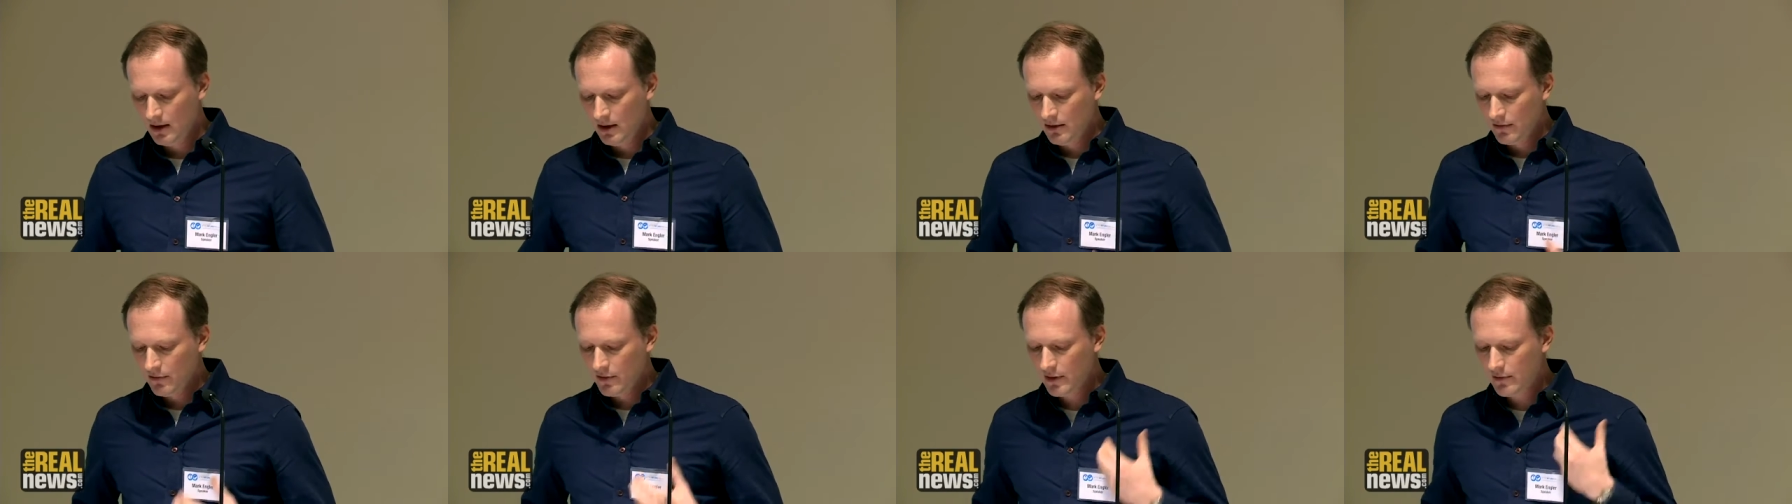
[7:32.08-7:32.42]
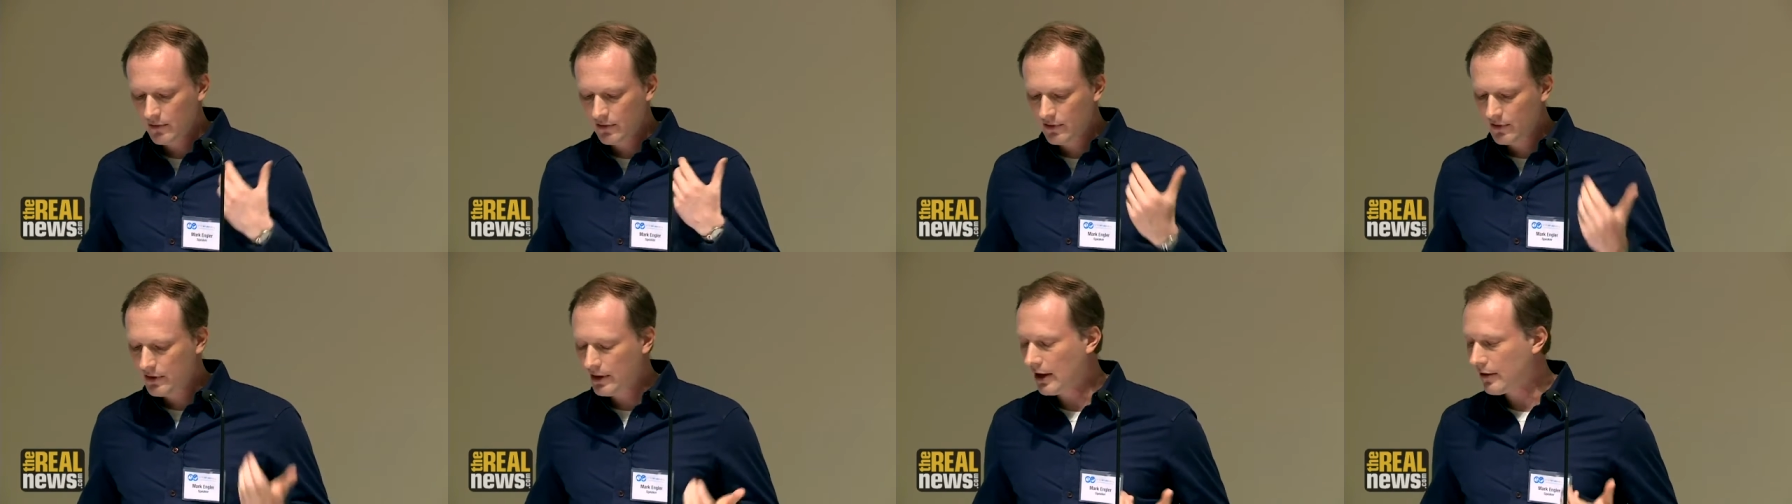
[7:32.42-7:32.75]
So there
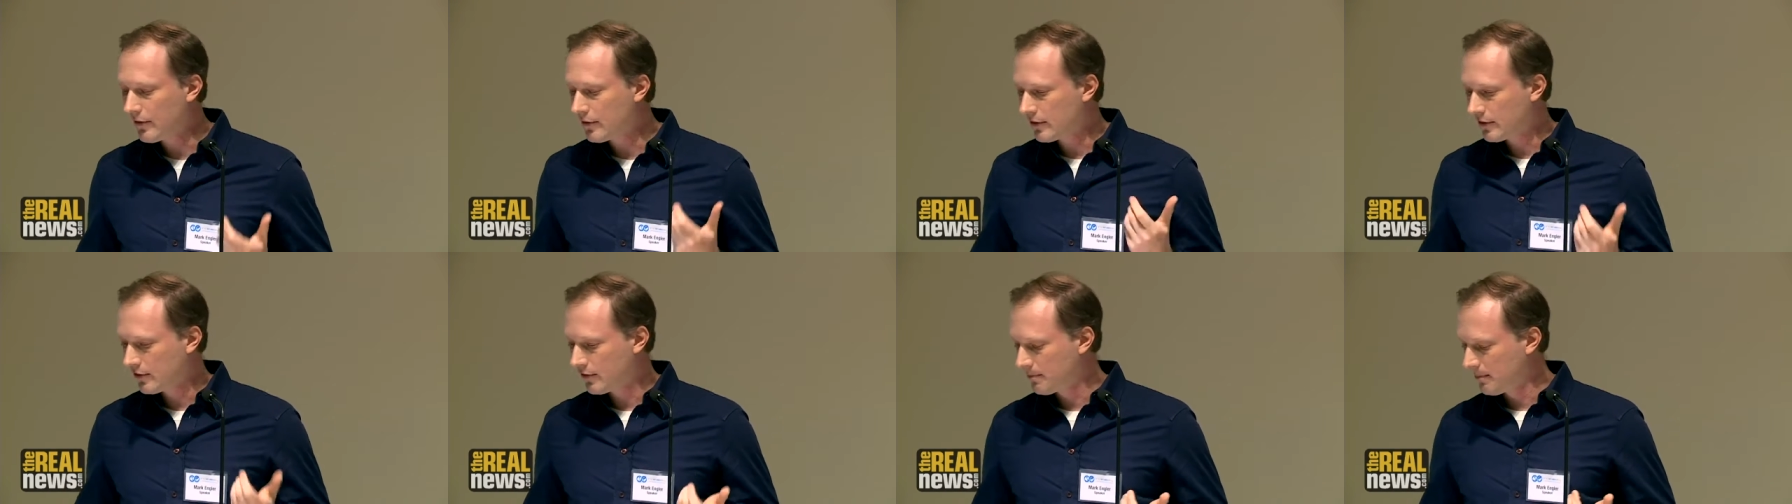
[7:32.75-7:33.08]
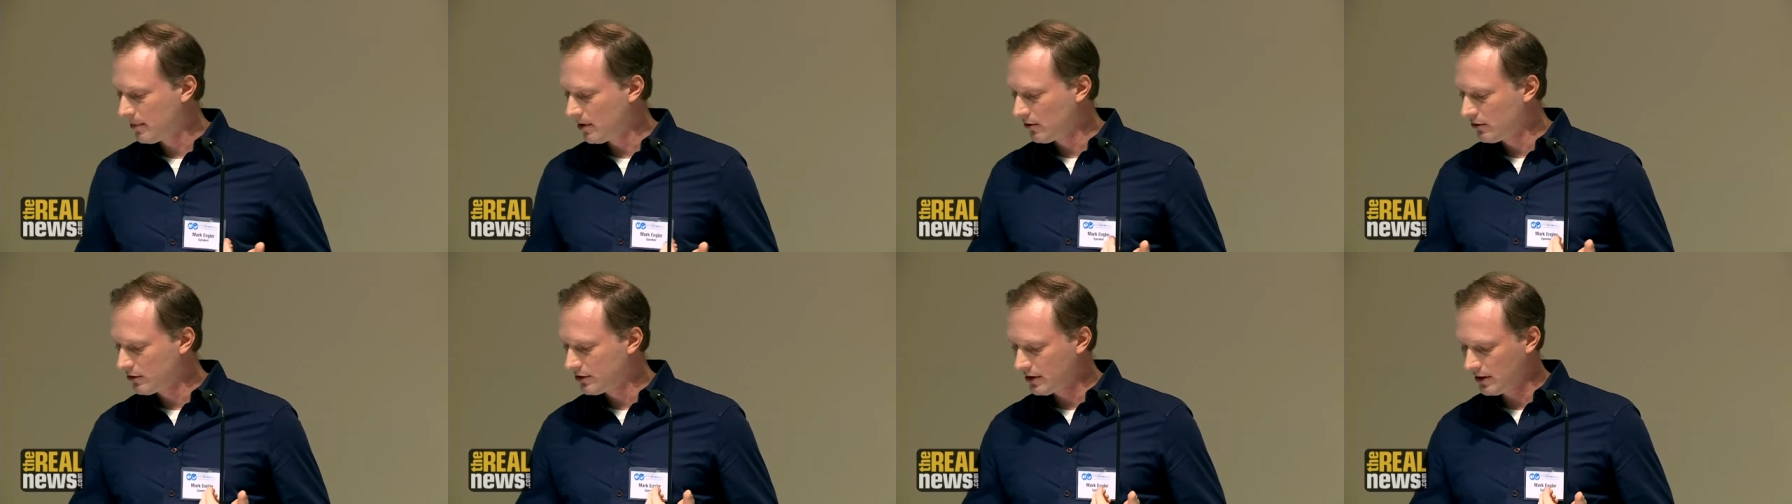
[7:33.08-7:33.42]
was another
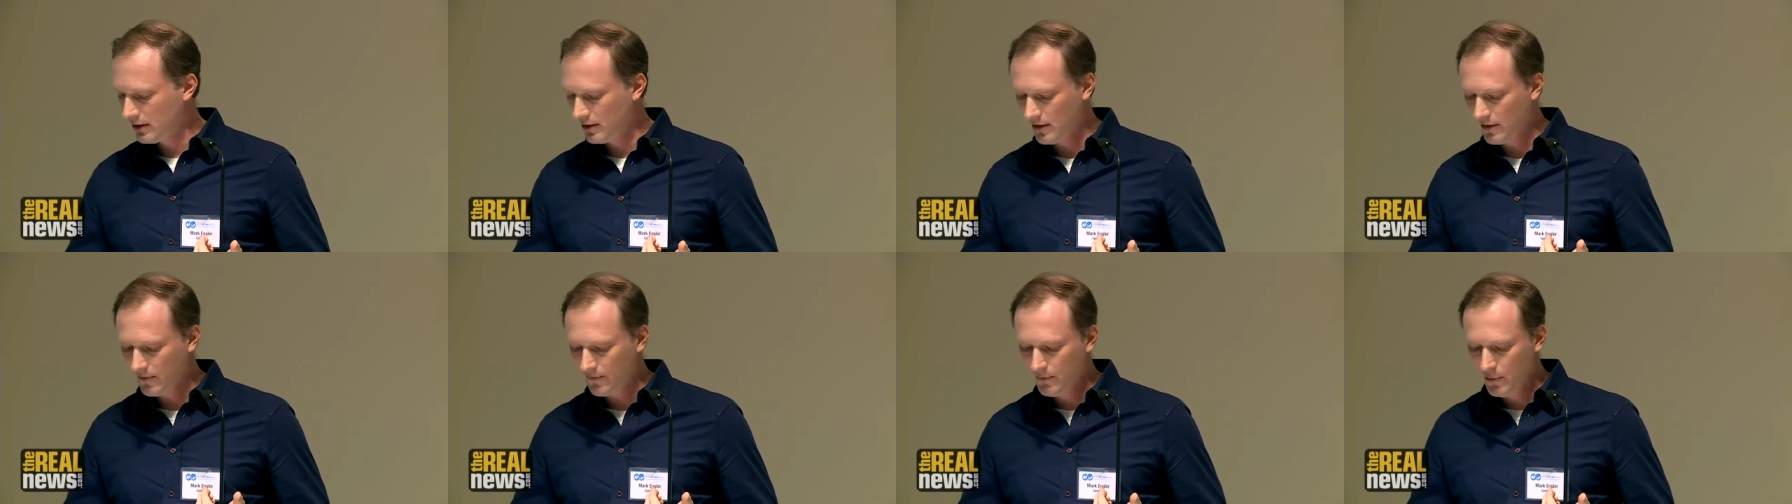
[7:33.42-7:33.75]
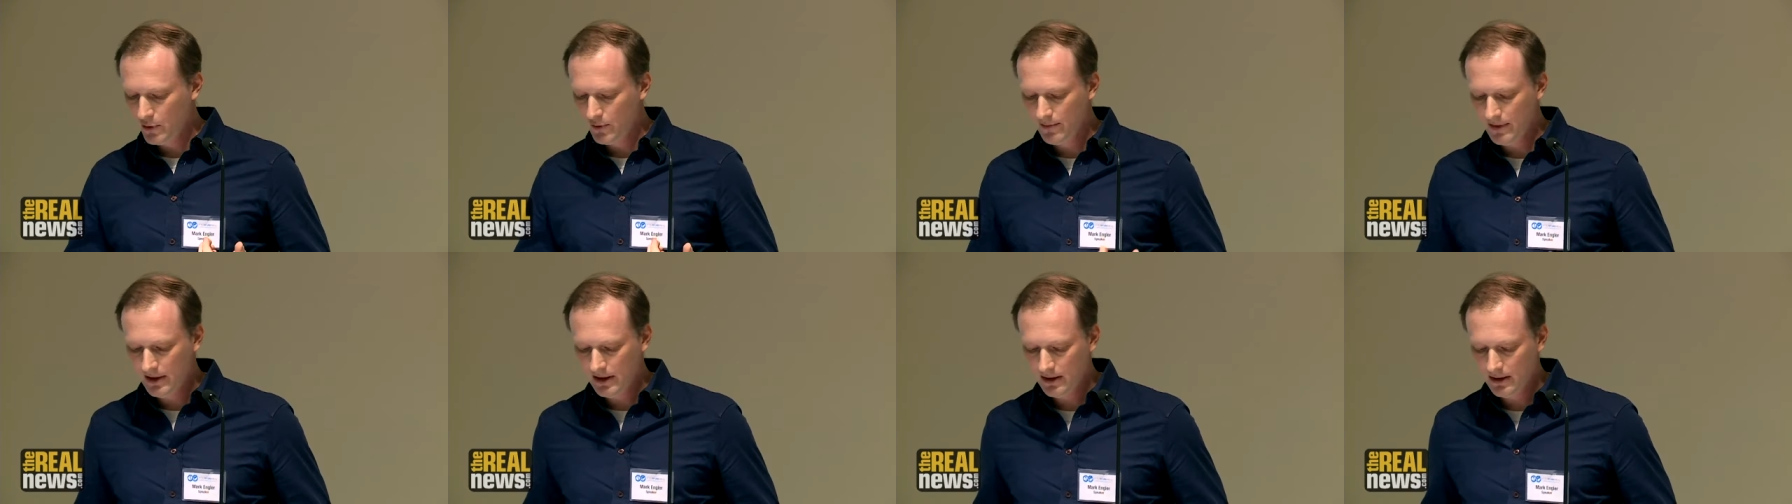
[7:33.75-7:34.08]
explosion of
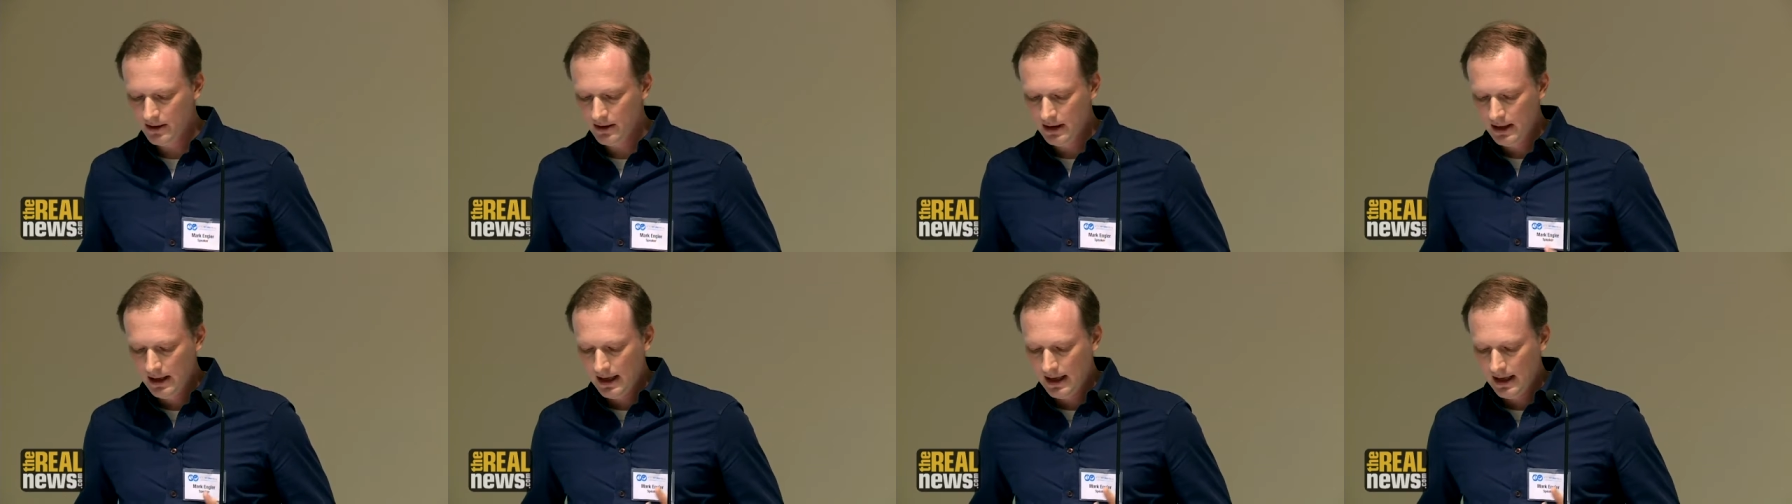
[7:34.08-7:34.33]
movement